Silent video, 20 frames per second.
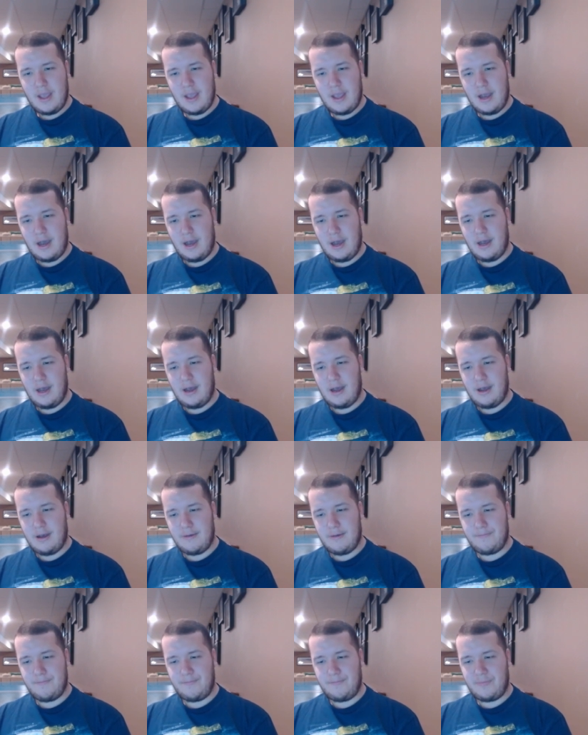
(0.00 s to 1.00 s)

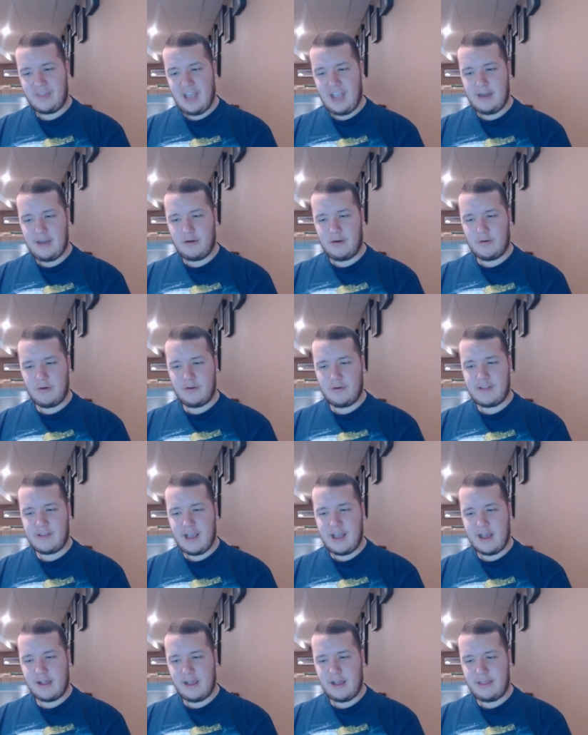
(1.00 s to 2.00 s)
Um, I don't know
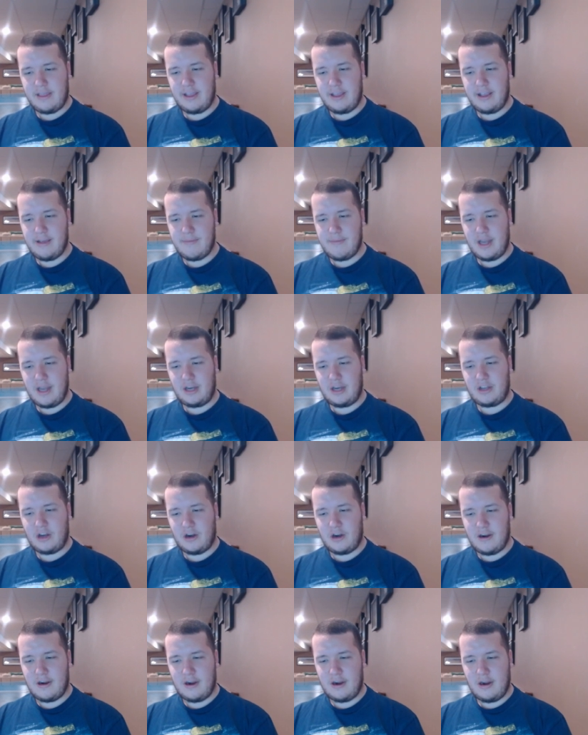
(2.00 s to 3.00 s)
exactly. I think I made a
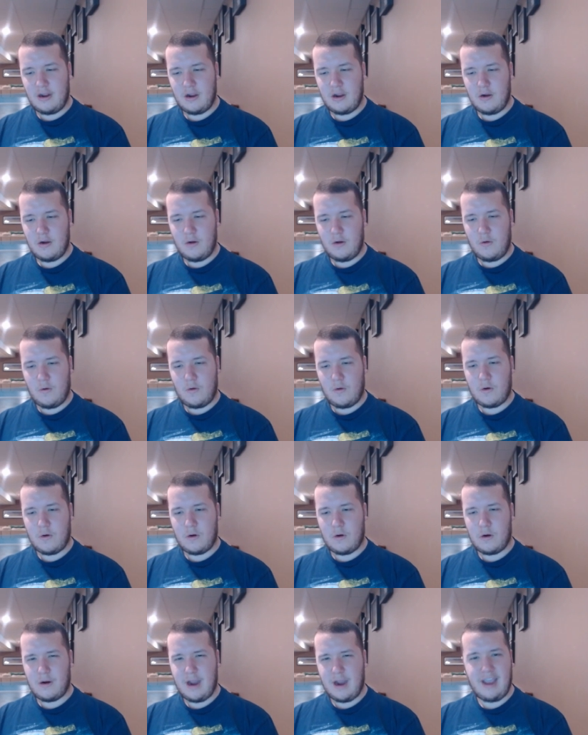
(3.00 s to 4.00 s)
turn
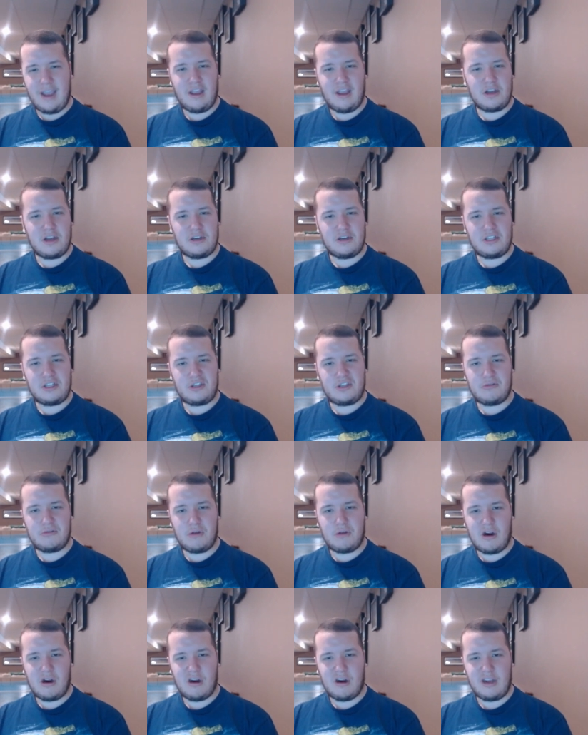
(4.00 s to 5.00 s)
or I gunned it
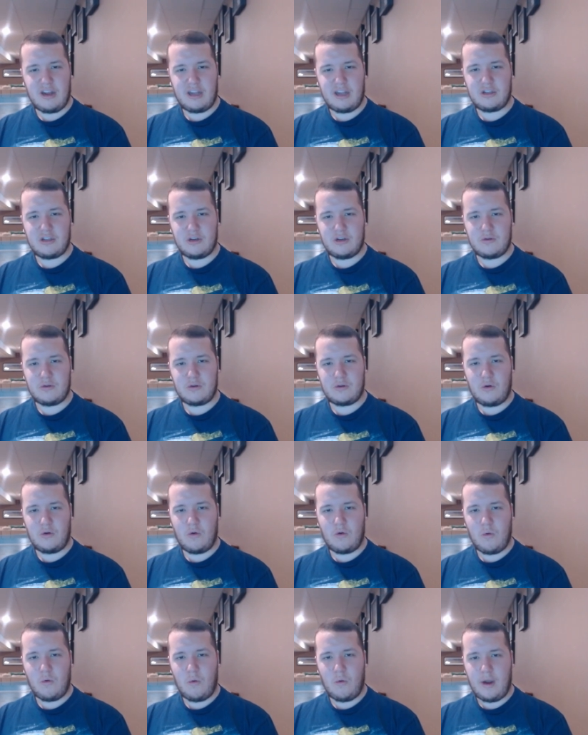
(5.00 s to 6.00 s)
too hard. I don't
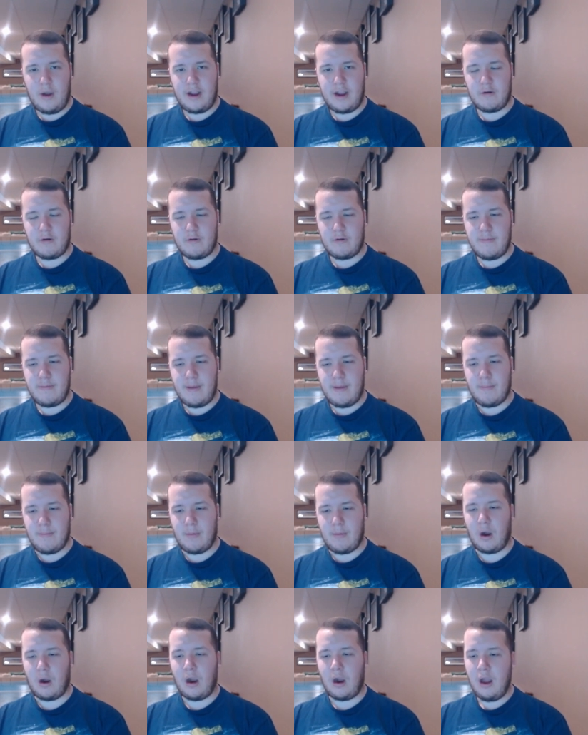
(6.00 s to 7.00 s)
quite
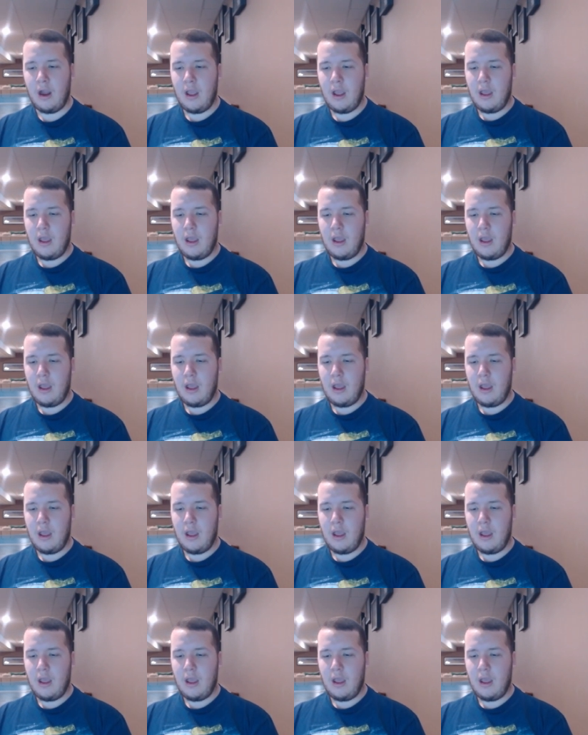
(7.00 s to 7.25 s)
remember.